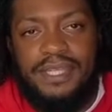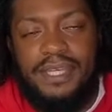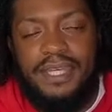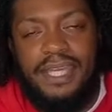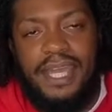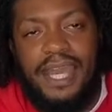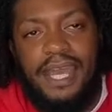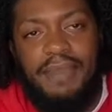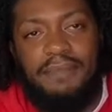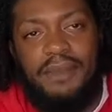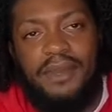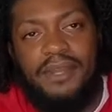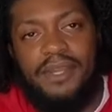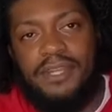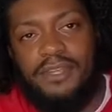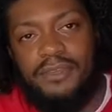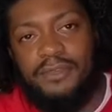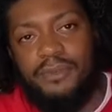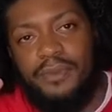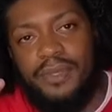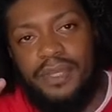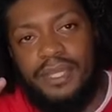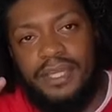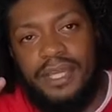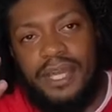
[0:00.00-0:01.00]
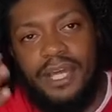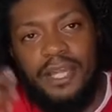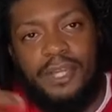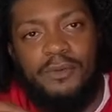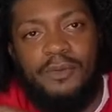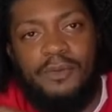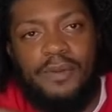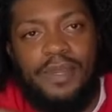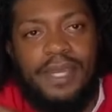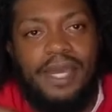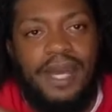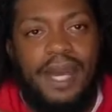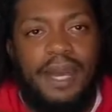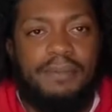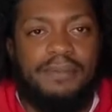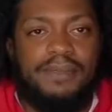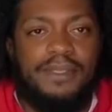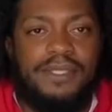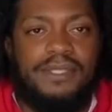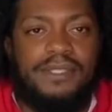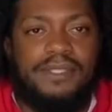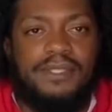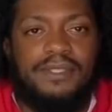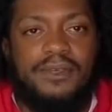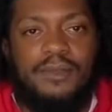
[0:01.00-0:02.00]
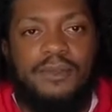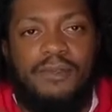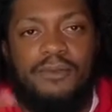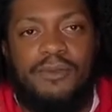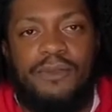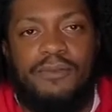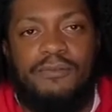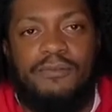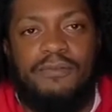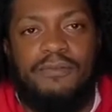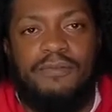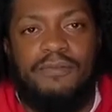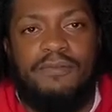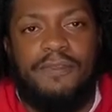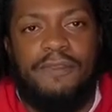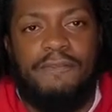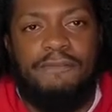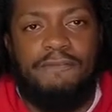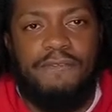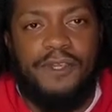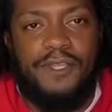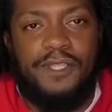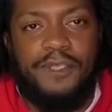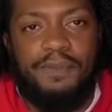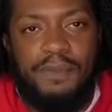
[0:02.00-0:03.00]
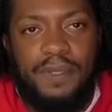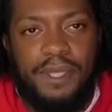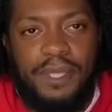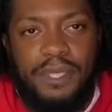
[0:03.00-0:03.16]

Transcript: it came out in 3 colorway options, with the first being